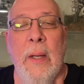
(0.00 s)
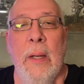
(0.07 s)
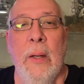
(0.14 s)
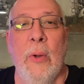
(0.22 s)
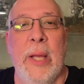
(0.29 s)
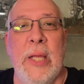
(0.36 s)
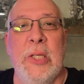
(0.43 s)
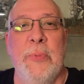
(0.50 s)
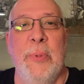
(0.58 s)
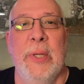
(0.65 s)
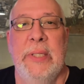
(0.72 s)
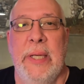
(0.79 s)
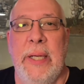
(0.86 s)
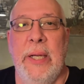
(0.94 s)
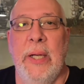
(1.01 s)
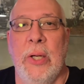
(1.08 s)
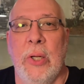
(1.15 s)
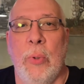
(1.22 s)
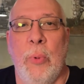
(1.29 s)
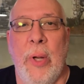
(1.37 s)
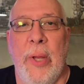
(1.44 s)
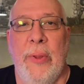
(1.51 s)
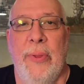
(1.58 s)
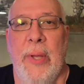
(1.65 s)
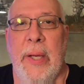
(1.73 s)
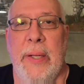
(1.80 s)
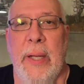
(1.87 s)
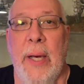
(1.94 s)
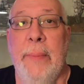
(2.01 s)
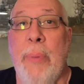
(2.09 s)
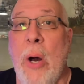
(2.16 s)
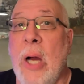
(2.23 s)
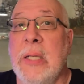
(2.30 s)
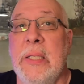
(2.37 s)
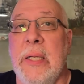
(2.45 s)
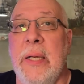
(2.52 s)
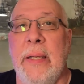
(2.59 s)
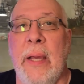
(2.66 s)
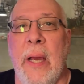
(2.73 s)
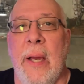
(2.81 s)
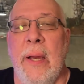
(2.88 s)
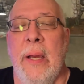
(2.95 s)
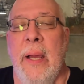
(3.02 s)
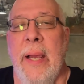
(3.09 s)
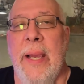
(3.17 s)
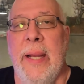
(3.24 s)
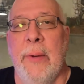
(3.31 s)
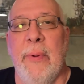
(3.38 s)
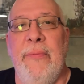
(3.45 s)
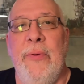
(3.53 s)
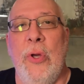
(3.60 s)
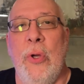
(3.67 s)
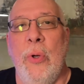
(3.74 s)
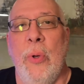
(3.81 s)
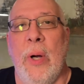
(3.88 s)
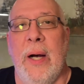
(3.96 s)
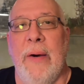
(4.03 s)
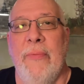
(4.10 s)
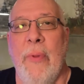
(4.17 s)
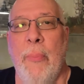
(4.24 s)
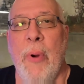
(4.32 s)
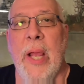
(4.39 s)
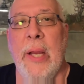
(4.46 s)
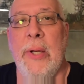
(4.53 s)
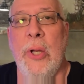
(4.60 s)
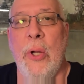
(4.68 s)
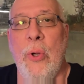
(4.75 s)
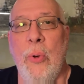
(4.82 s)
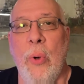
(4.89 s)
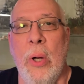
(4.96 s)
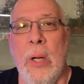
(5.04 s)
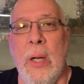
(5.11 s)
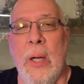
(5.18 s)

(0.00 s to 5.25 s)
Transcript: Hello, Ken Spriggs here with an unboxing and a review of the brand new